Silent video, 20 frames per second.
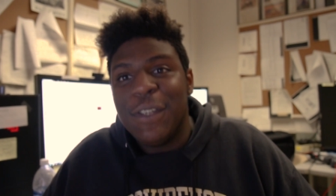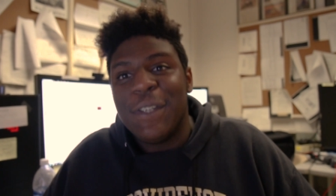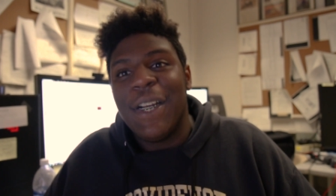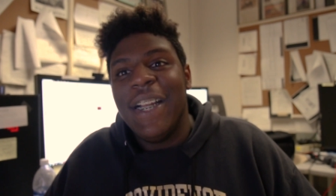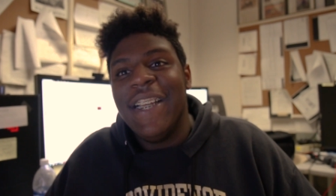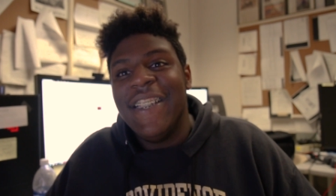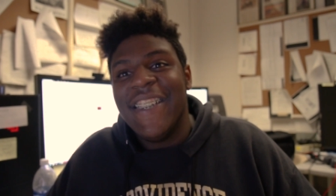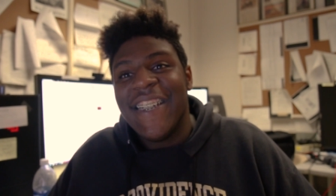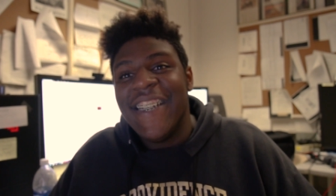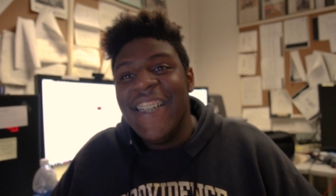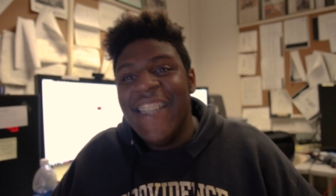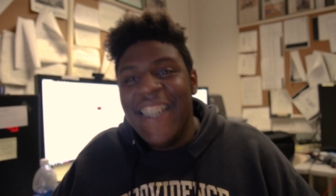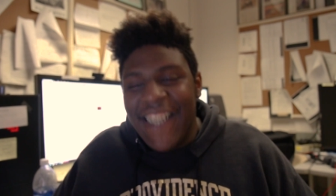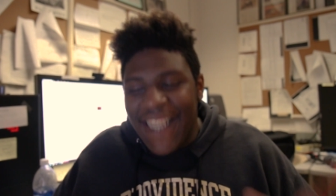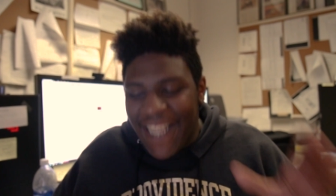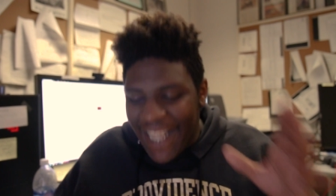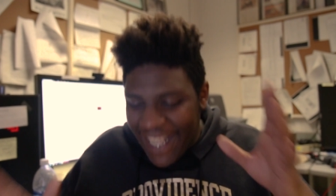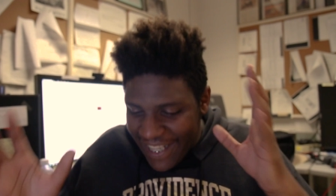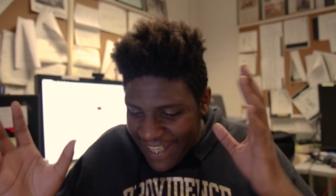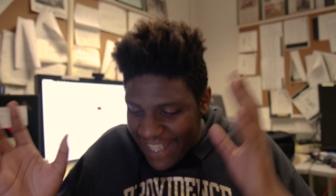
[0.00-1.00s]
trailer,
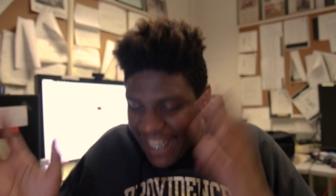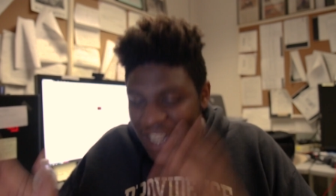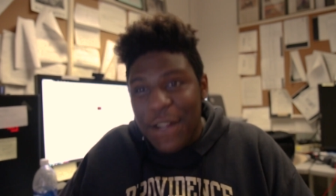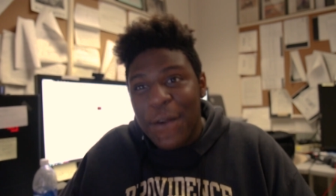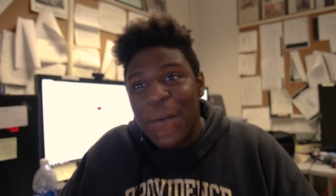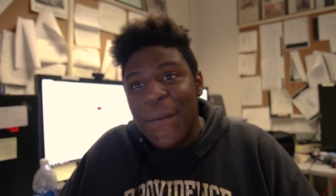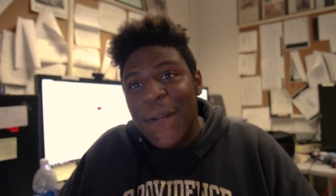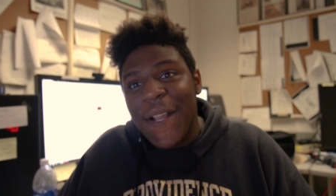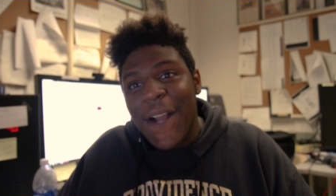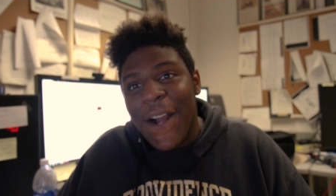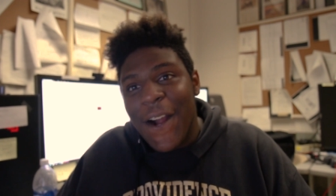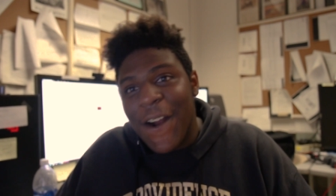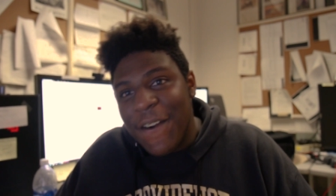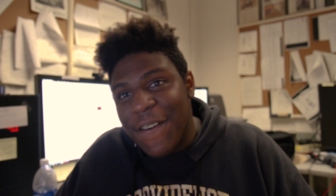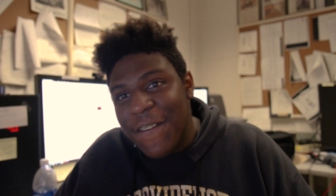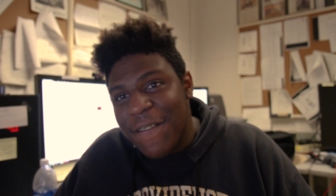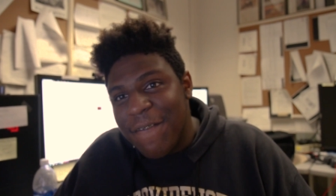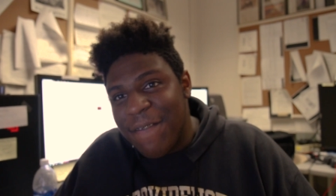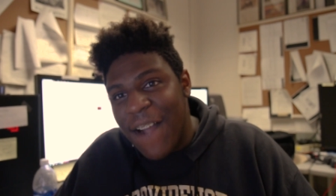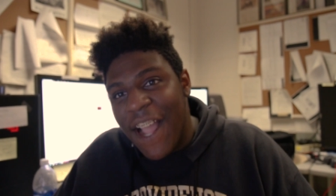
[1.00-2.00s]
and here we
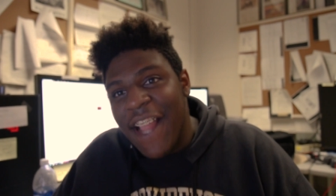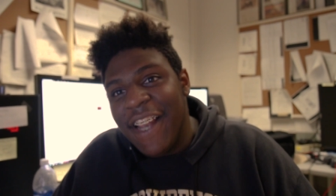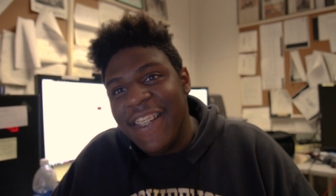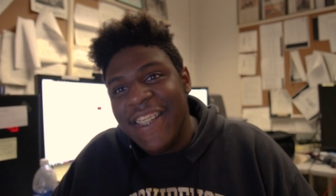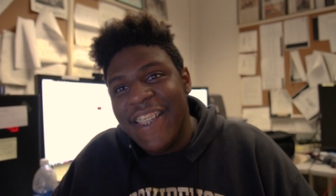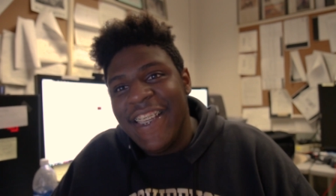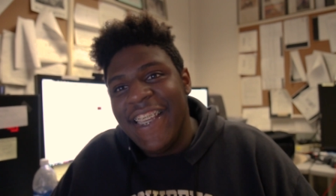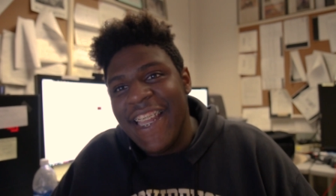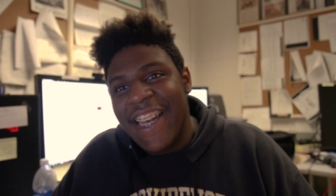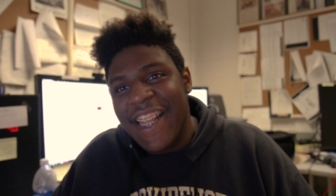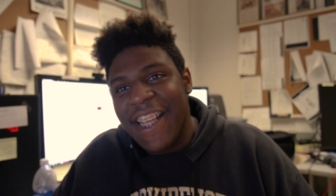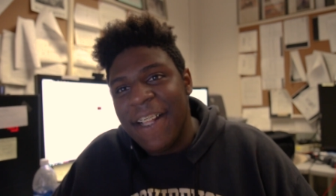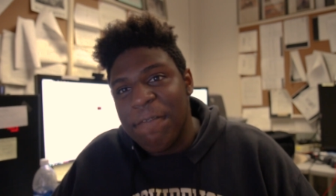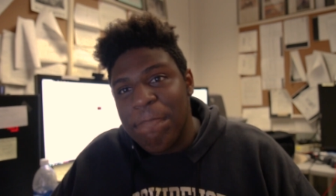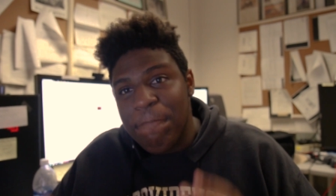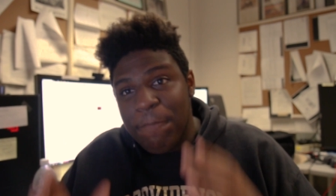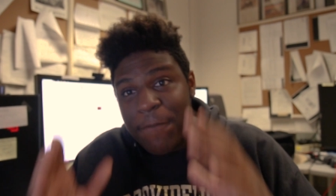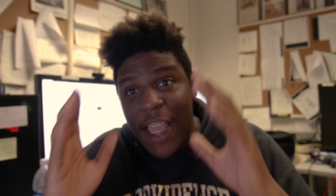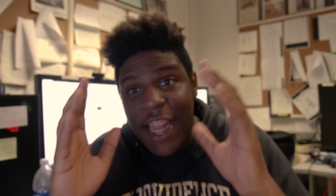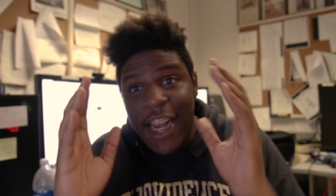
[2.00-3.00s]
are finally
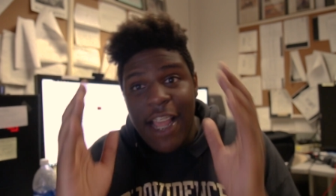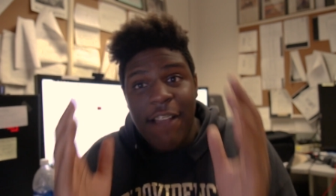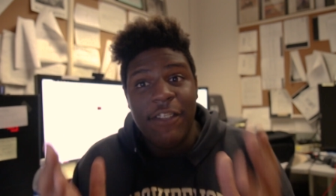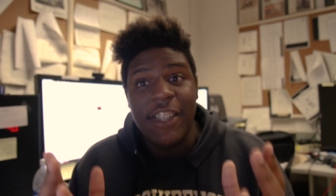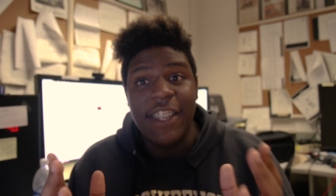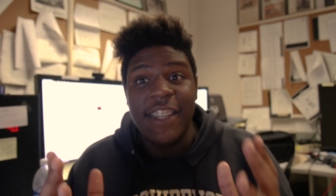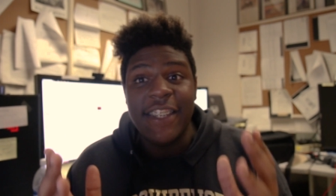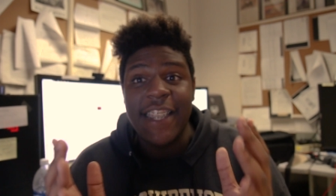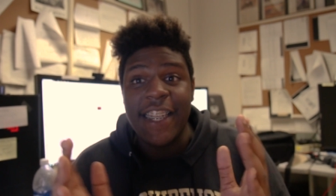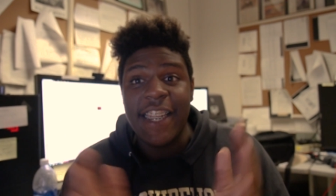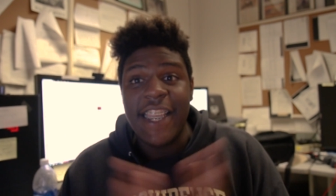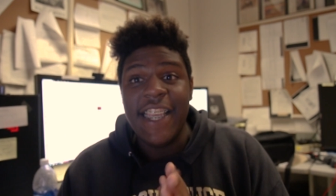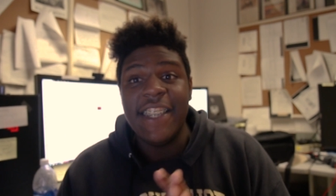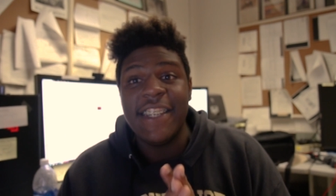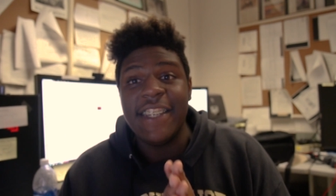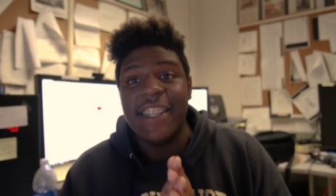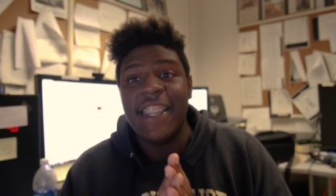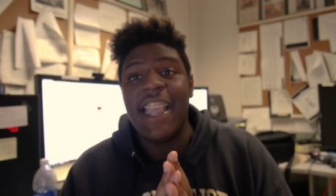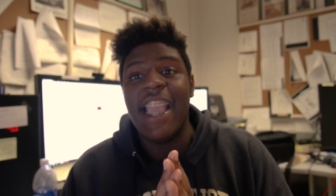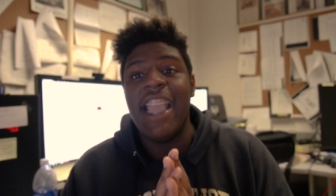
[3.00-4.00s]
getting that evidence that he
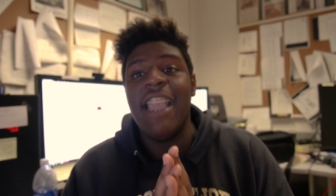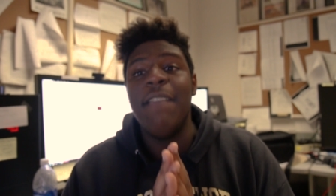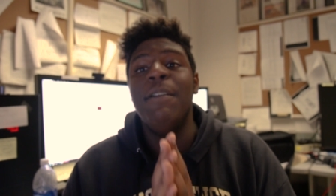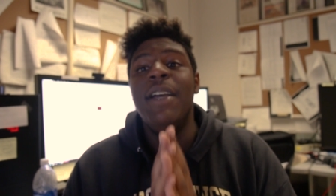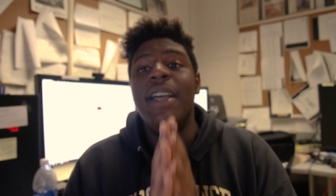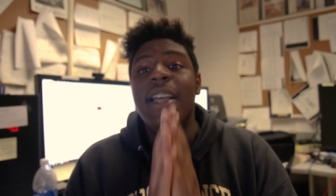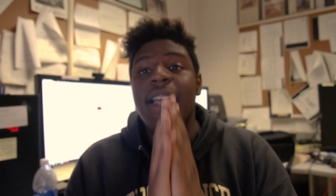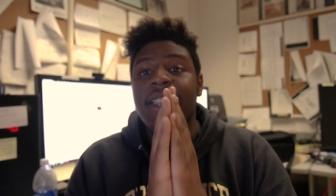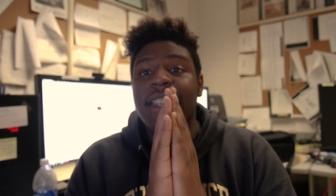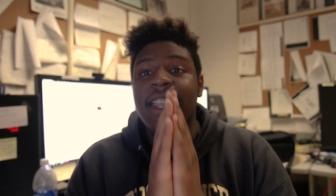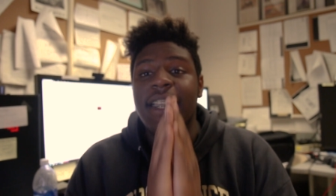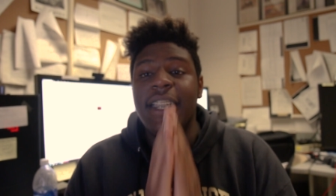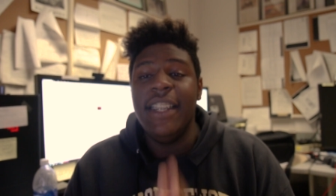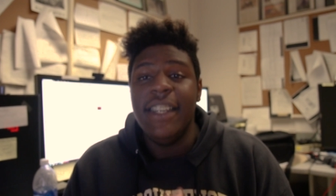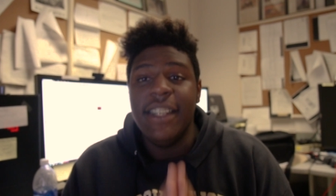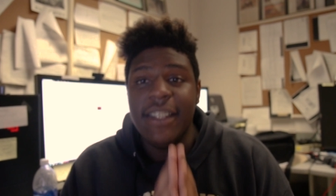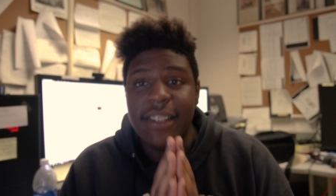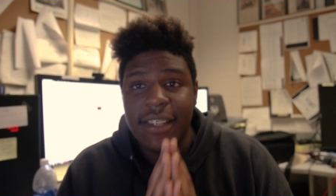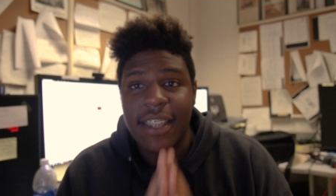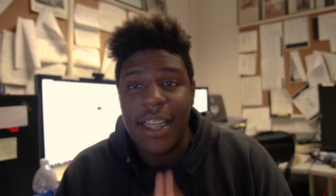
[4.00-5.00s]
is in the game and that
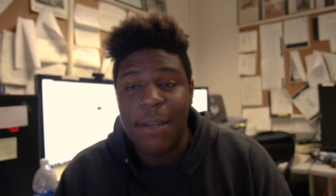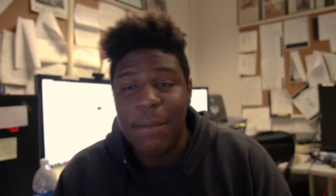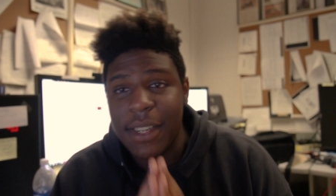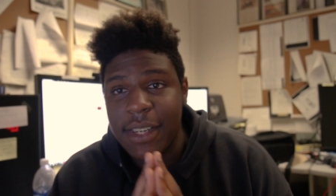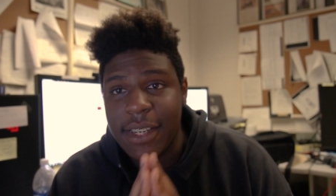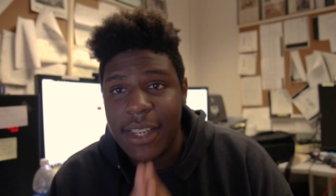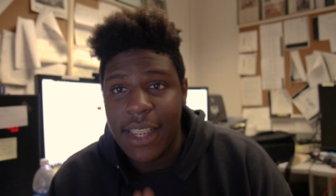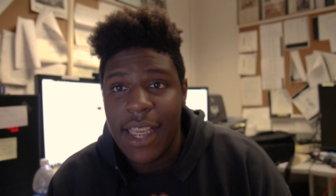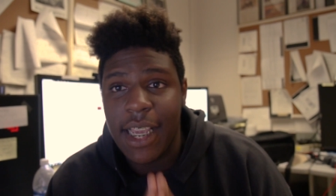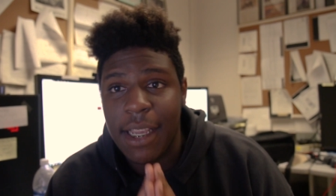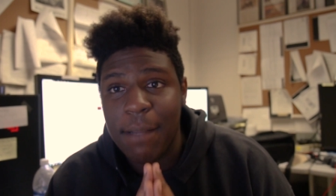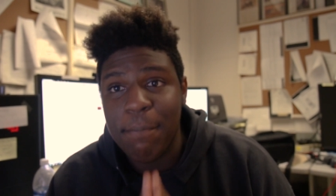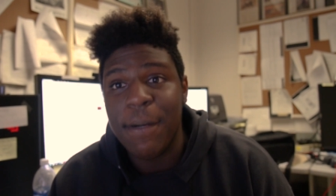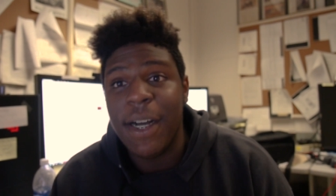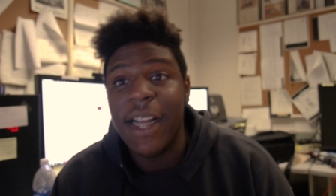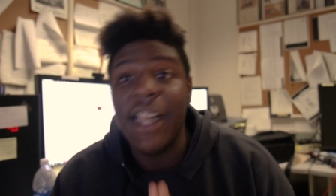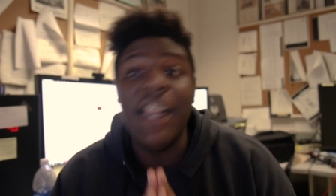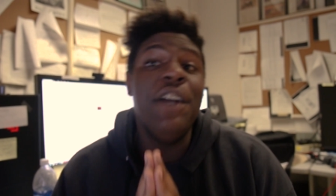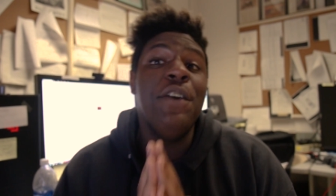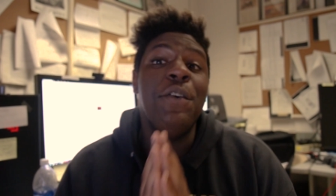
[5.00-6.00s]
he is coming to kick
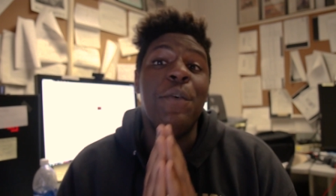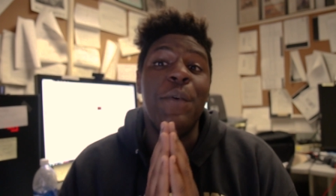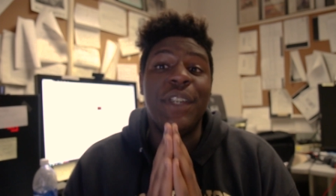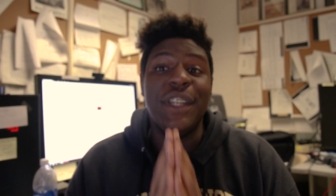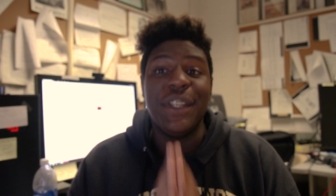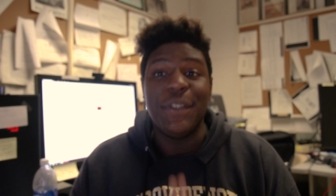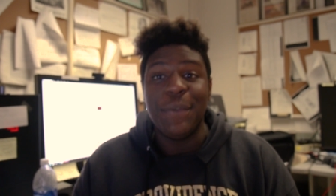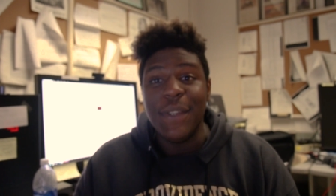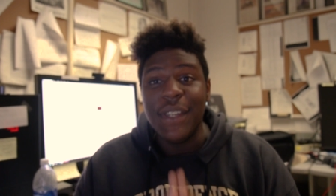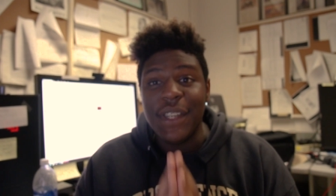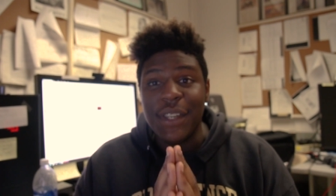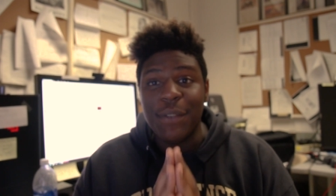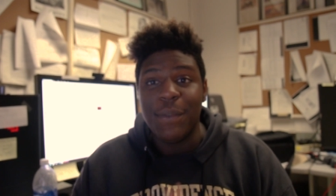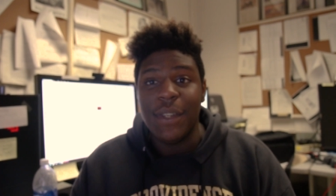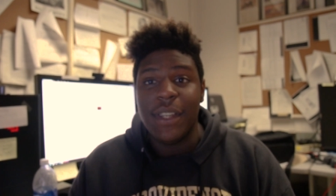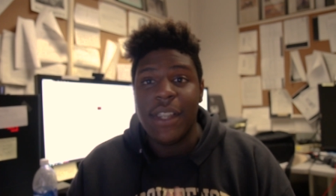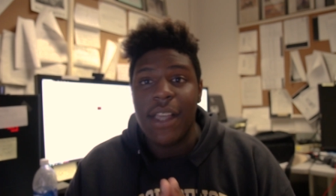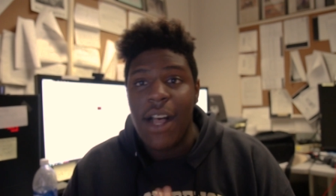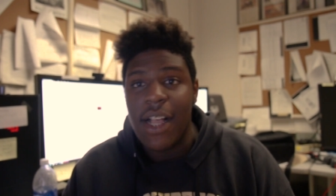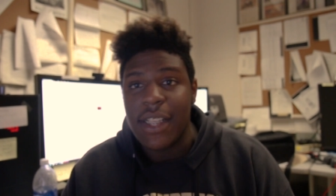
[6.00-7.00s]
butt, which is really,
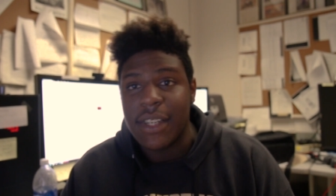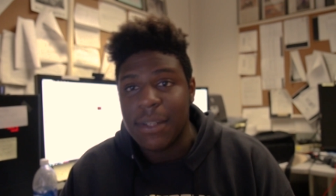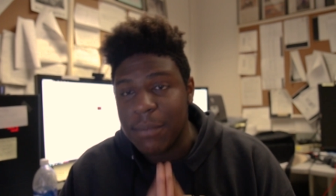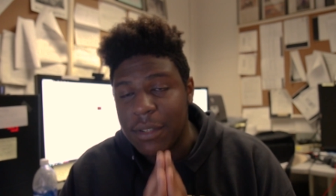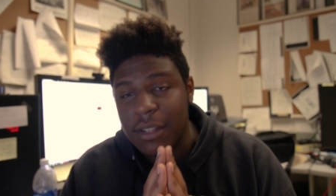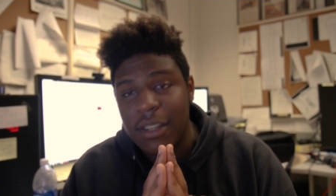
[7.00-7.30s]
really awesome.